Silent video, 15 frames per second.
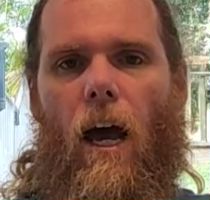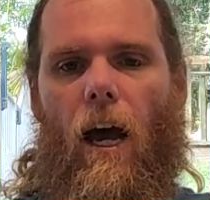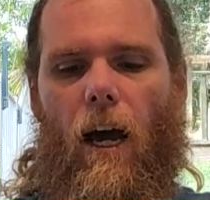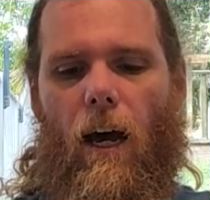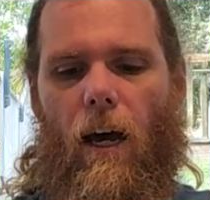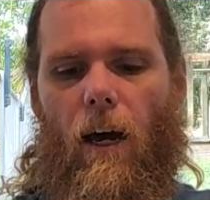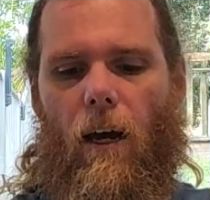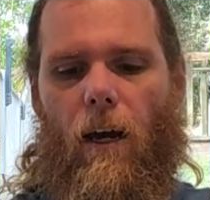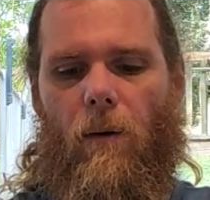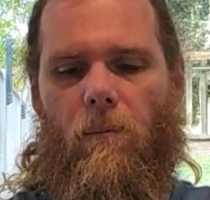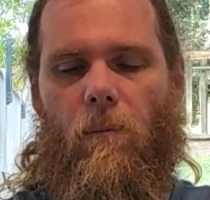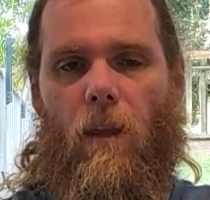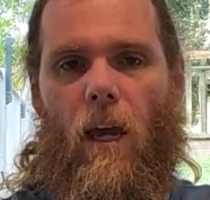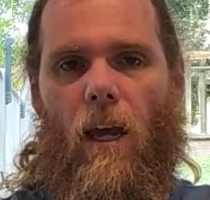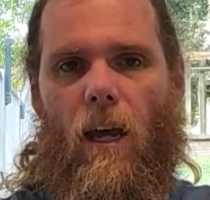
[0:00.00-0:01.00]

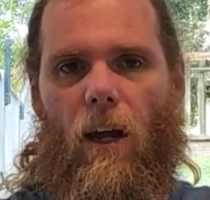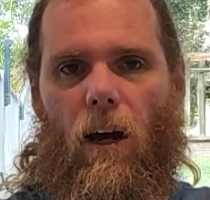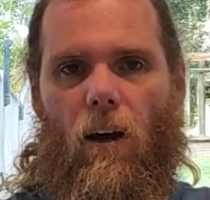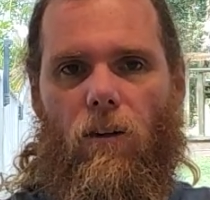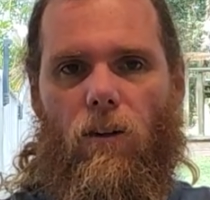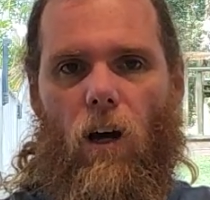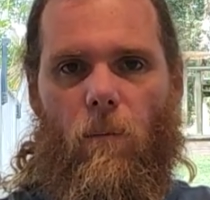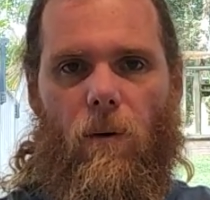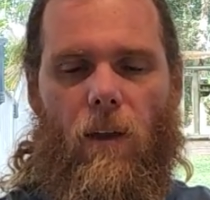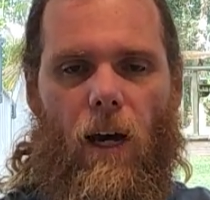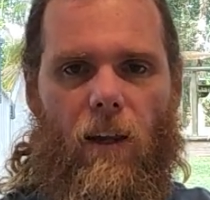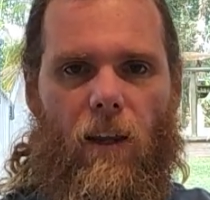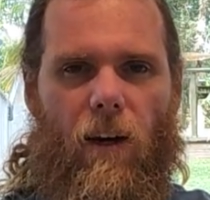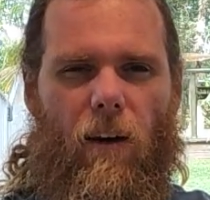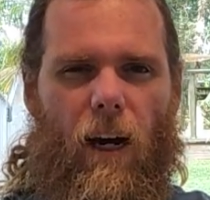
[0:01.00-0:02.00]
On top of
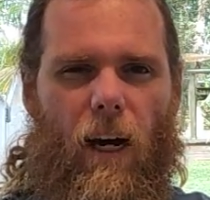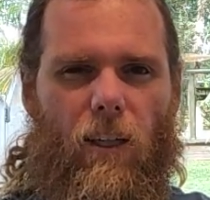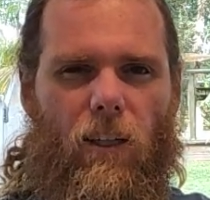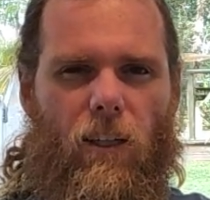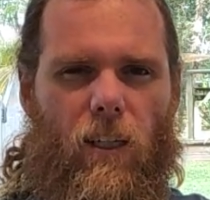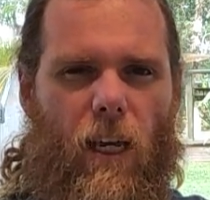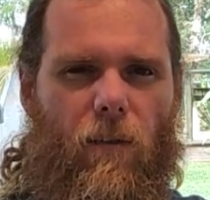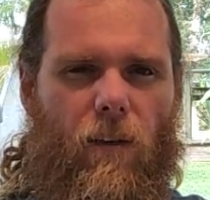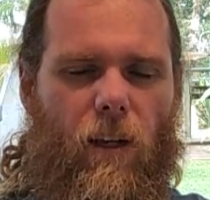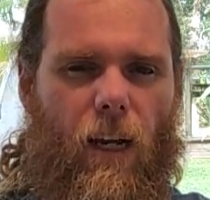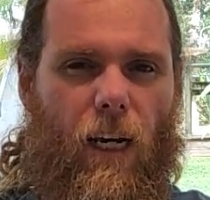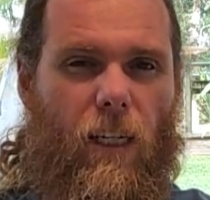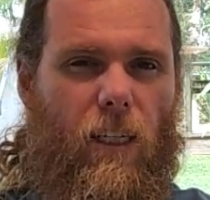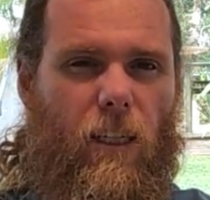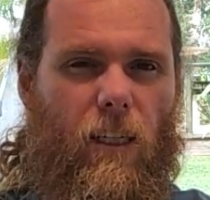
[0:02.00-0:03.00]
that, there are
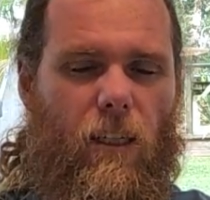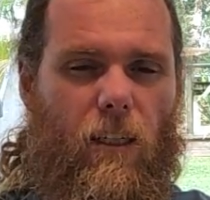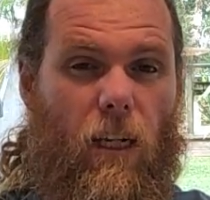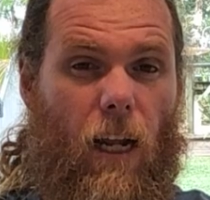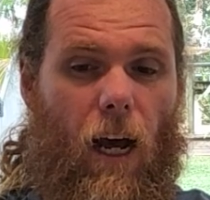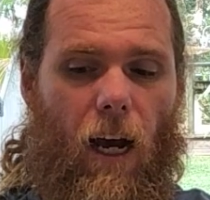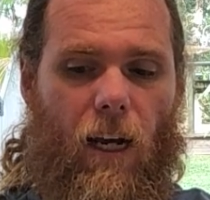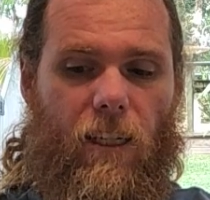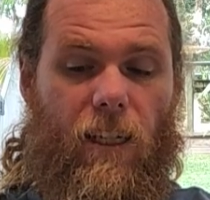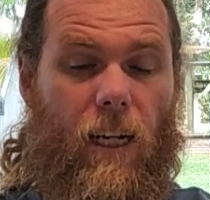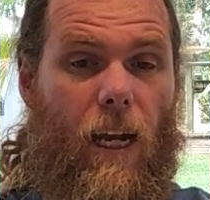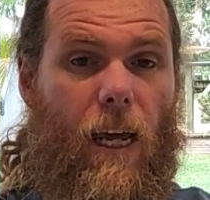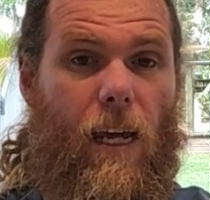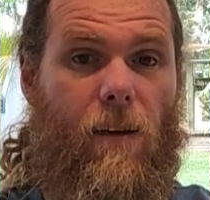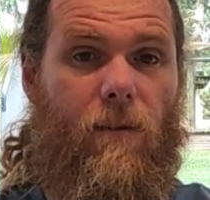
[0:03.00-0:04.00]
7
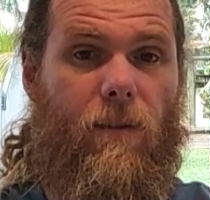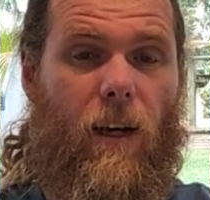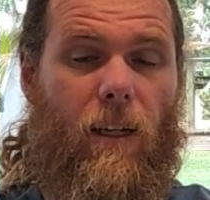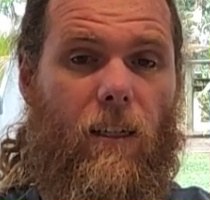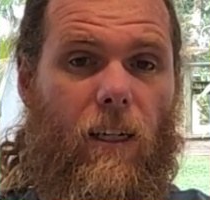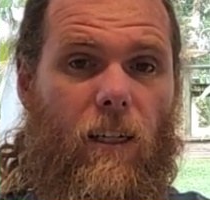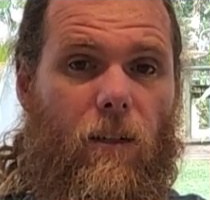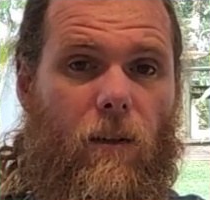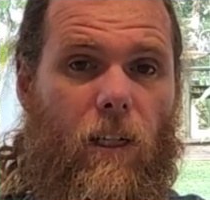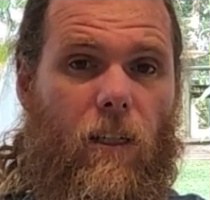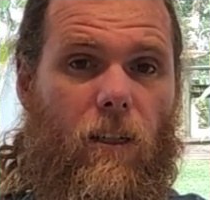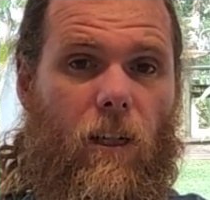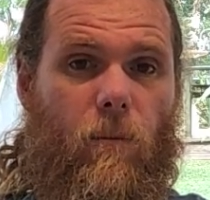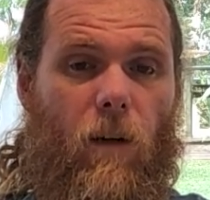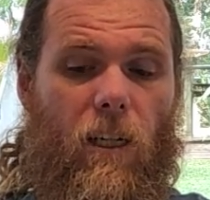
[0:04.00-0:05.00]
sleeve accessories
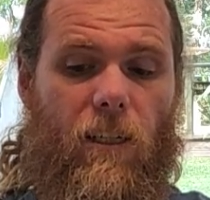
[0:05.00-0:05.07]
that you can buy,